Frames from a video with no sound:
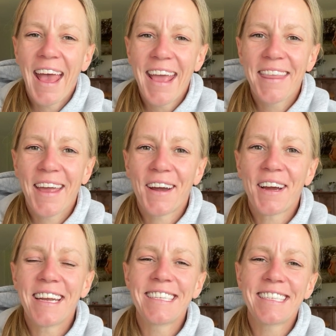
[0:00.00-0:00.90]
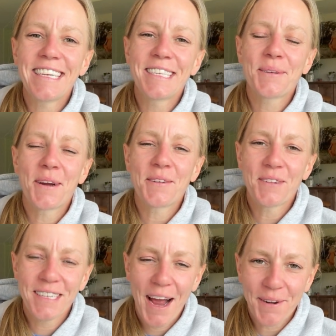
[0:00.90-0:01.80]
Hey there, it is E Squared
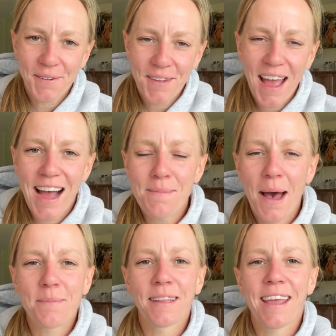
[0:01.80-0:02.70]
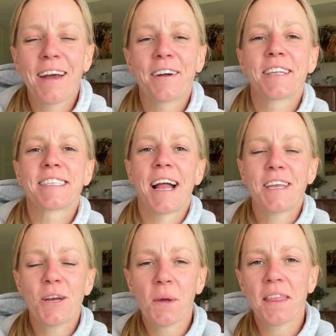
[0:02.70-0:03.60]
Photography. I'm Emily. Erin is not
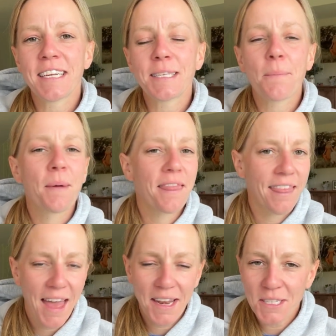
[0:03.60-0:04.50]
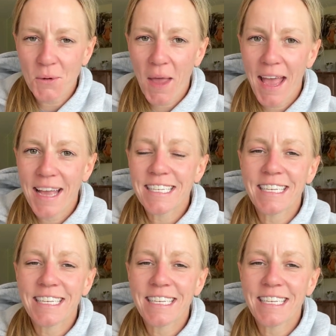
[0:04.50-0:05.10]
here with us, but that is okay.